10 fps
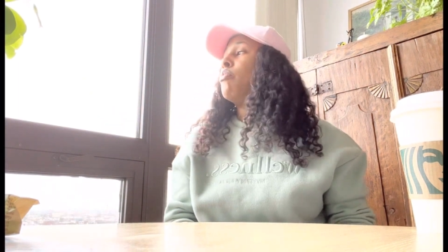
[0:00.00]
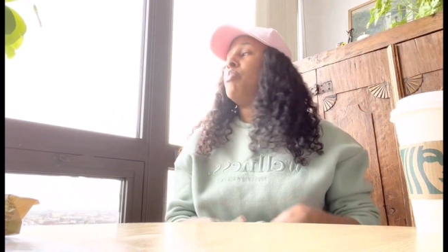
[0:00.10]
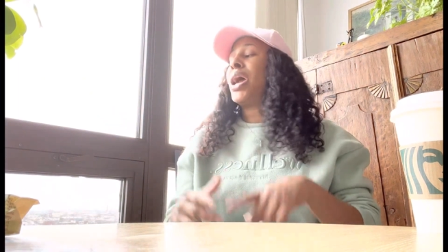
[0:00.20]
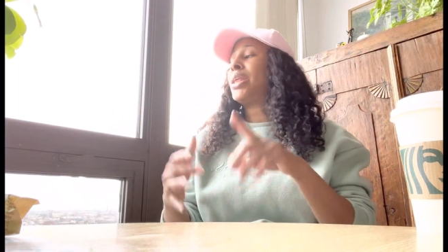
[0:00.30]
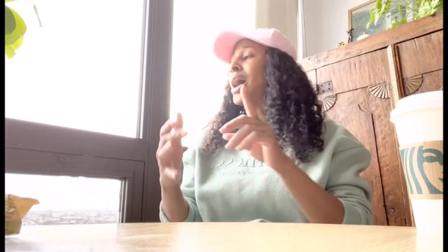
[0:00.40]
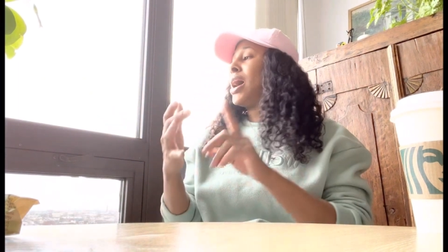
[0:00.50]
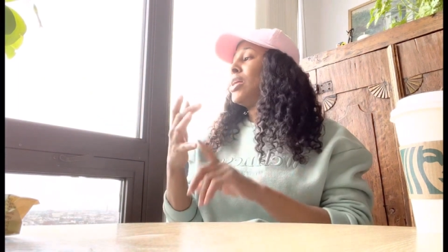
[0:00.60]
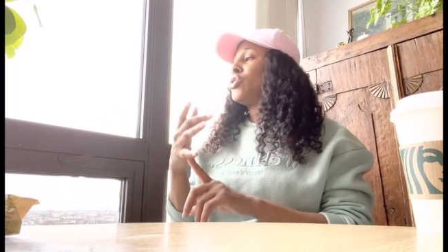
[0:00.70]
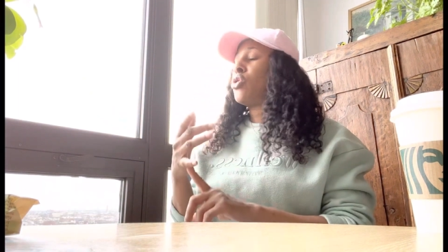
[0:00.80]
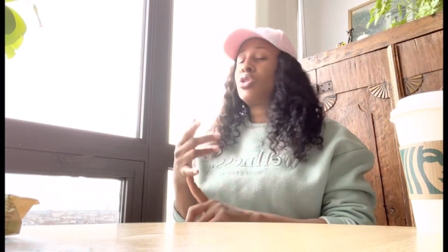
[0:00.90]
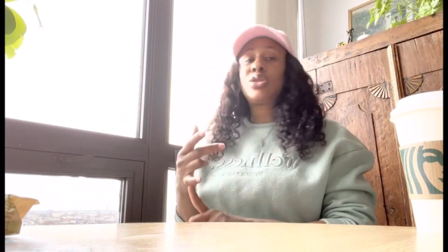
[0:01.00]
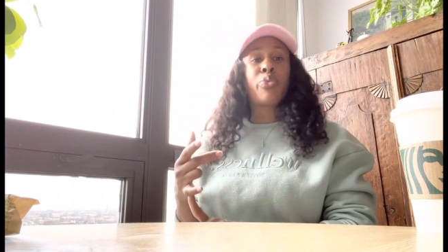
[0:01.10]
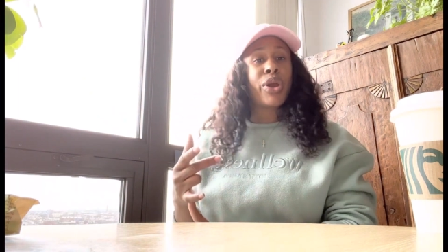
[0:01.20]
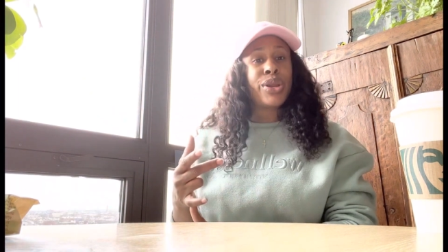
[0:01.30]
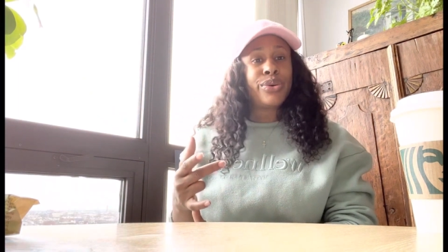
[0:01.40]
Bed all don't
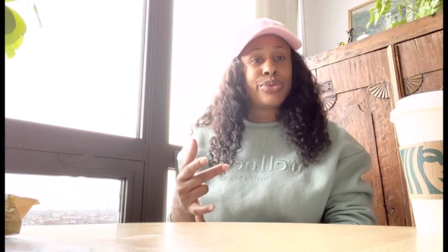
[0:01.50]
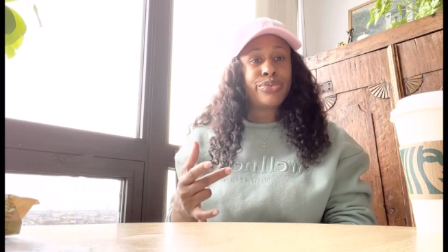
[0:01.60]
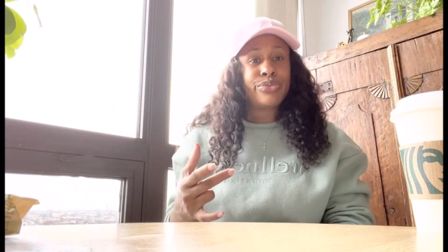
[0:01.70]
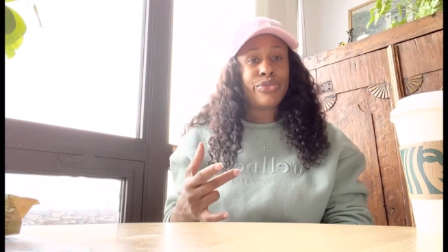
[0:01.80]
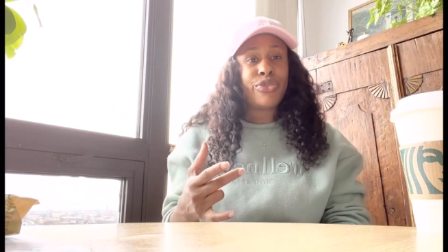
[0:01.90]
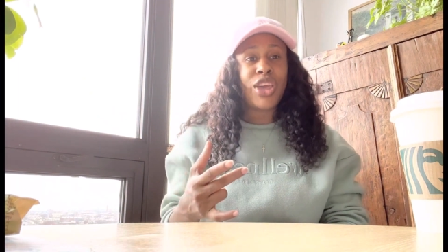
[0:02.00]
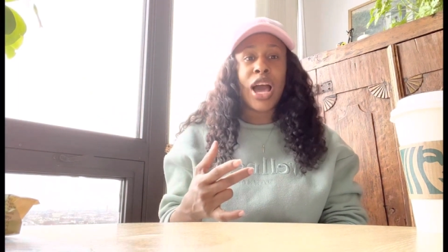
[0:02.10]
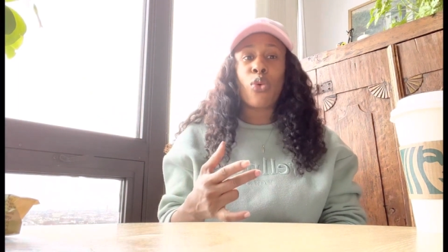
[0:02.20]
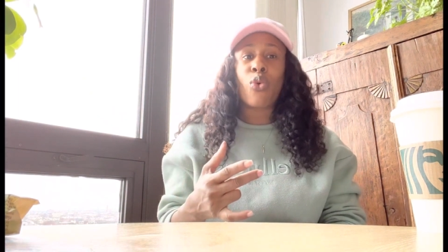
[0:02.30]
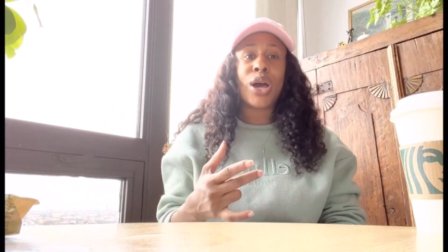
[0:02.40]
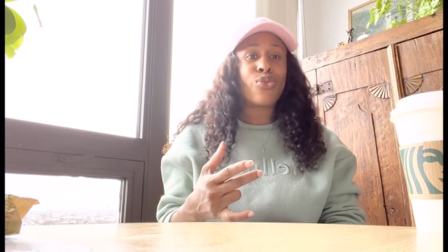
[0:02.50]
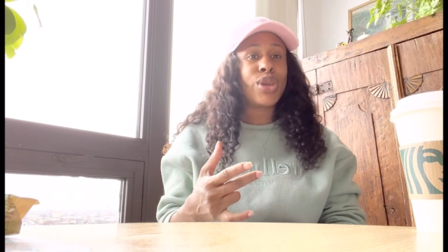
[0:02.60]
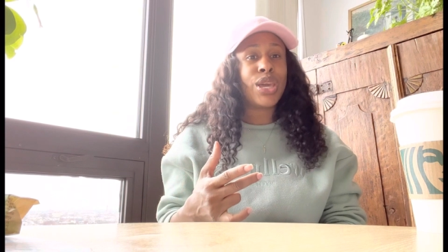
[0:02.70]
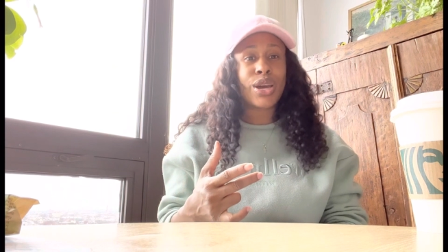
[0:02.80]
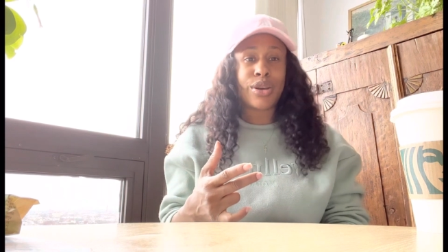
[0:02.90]
spread, see all 1
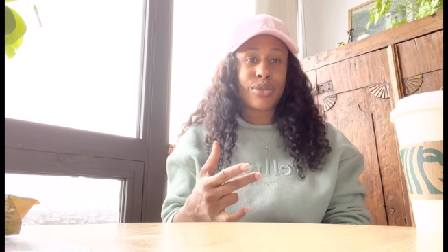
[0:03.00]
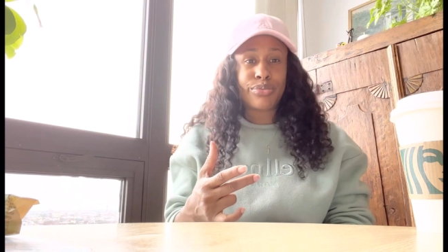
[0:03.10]
week.